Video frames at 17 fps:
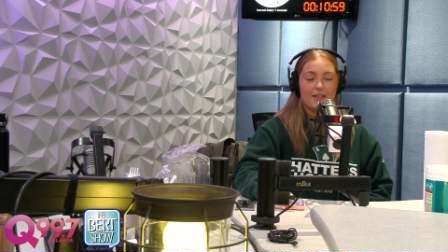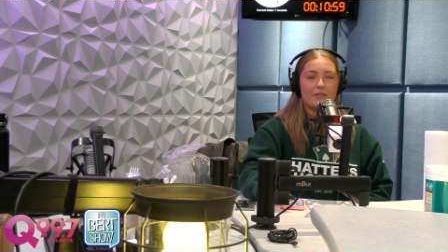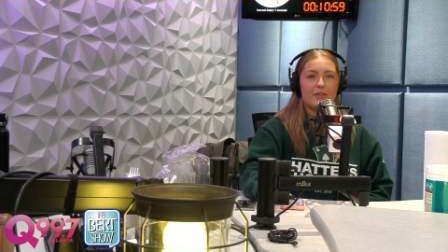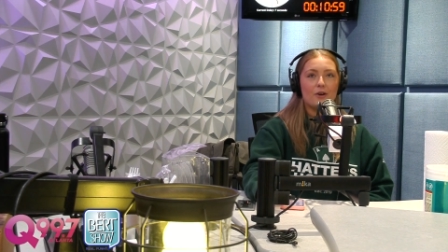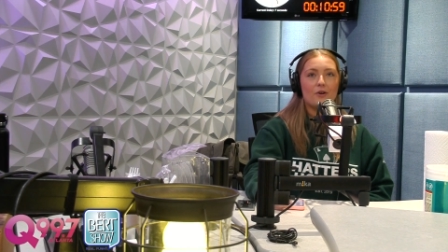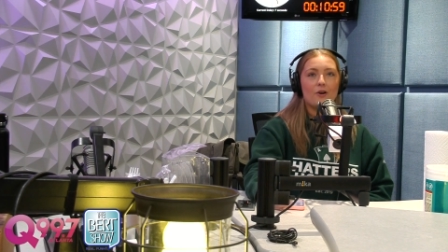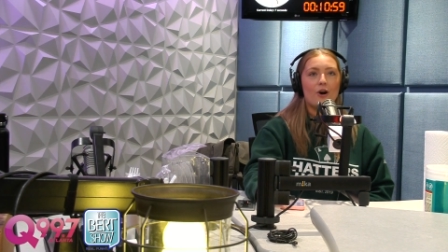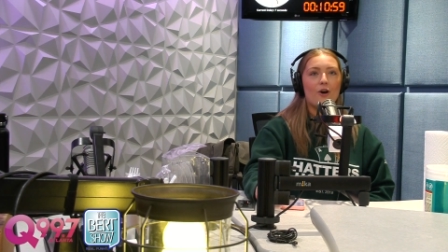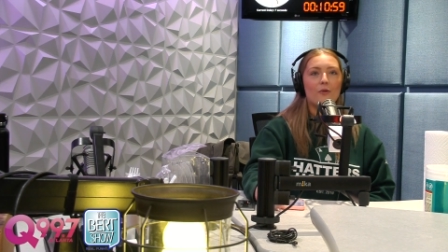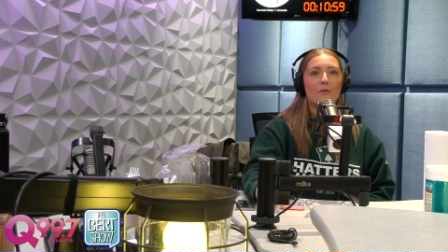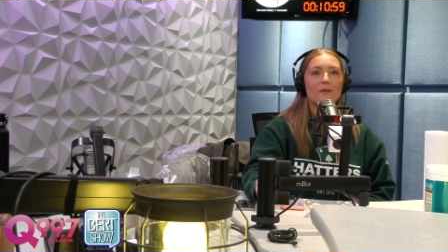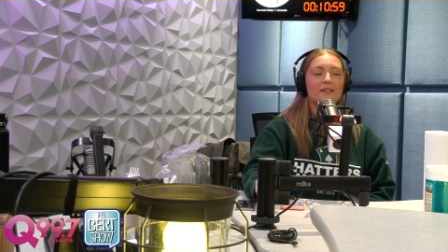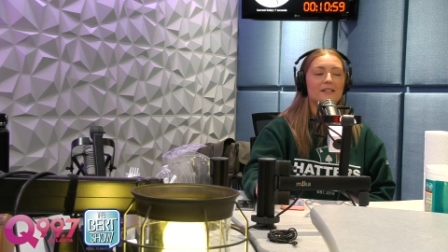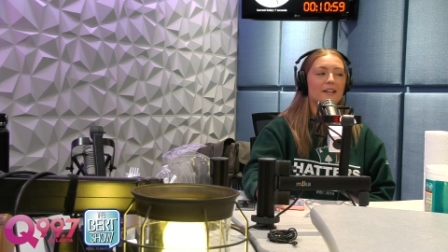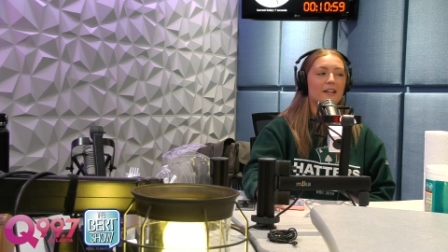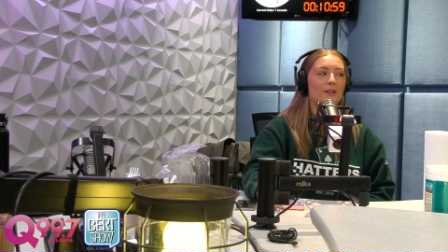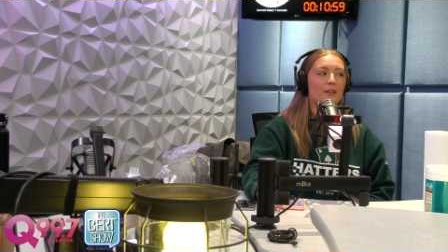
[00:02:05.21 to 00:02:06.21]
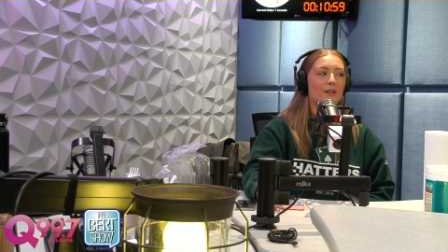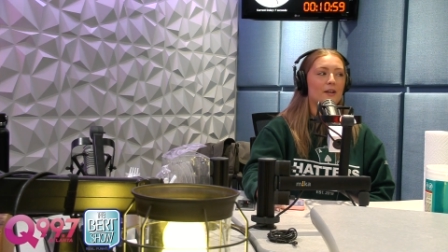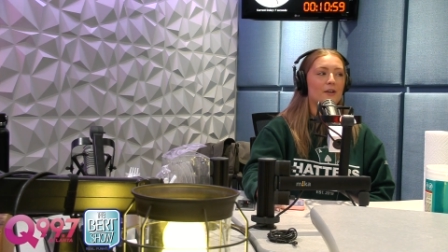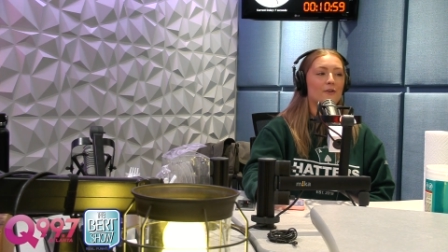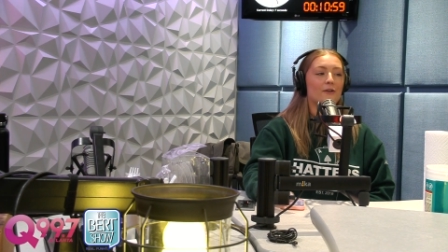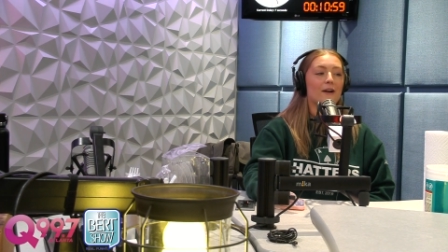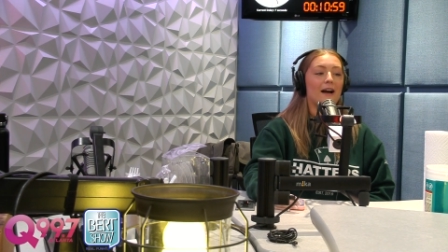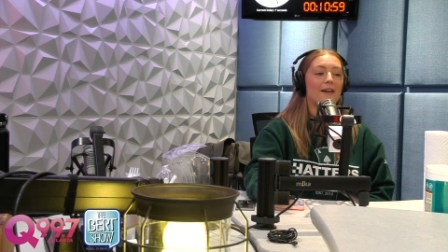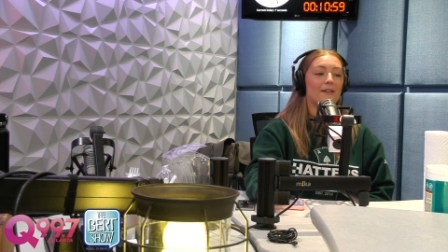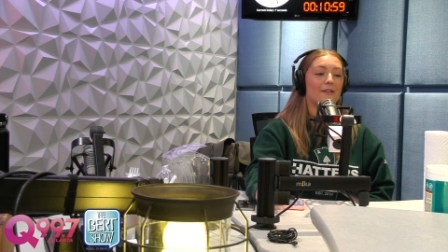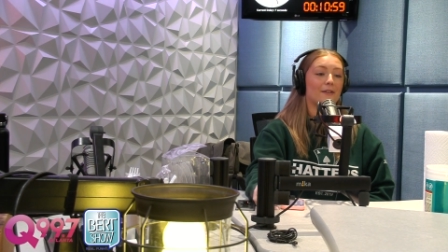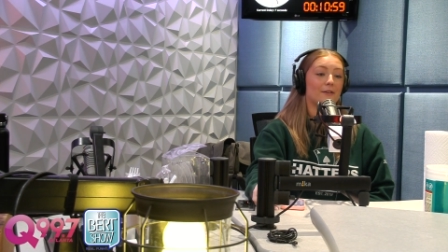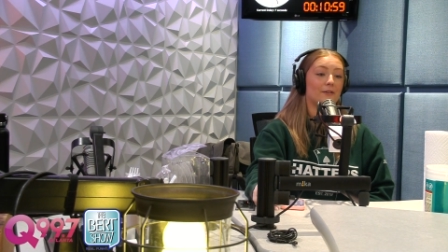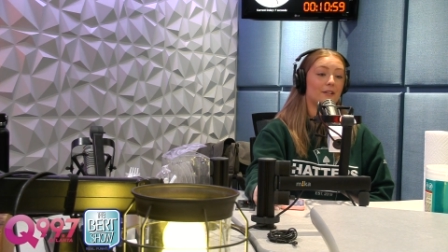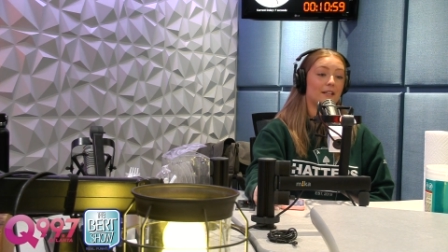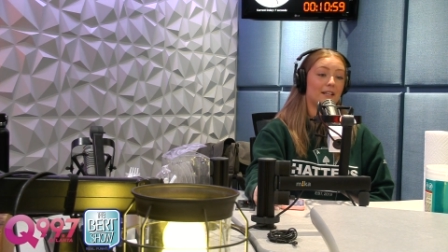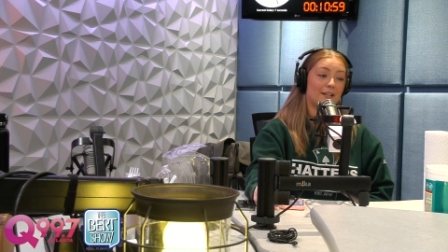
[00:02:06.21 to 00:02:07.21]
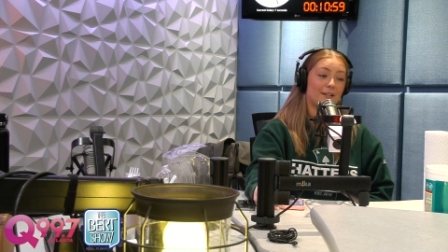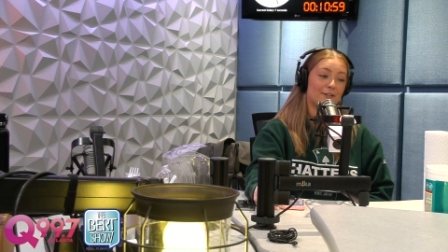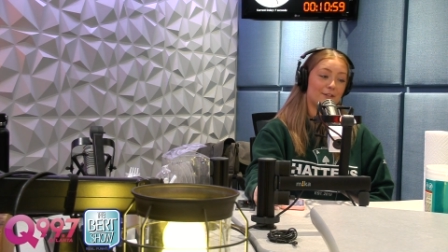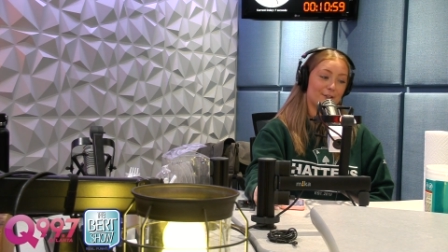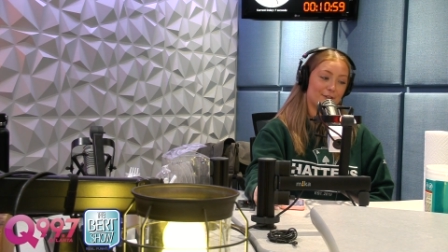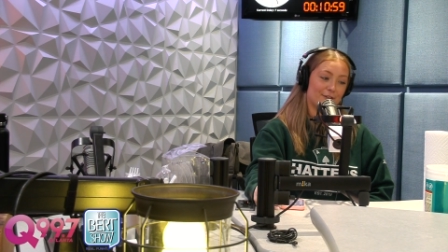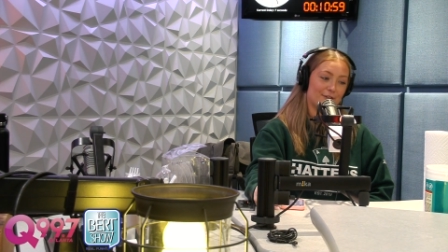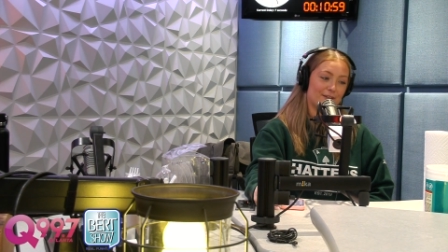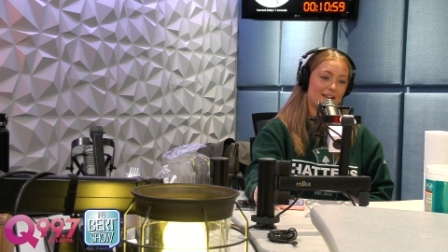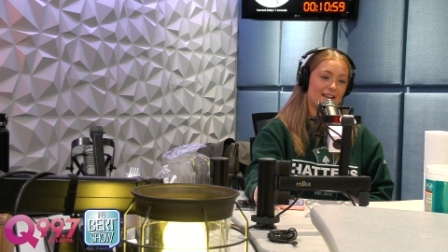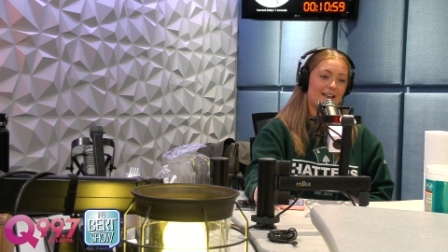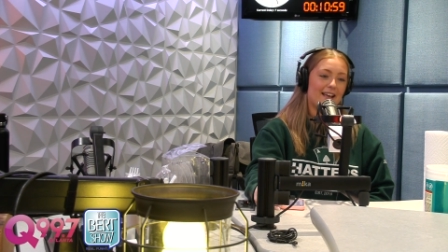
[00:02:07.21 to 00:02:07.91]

they're always going to think you're out of their league too.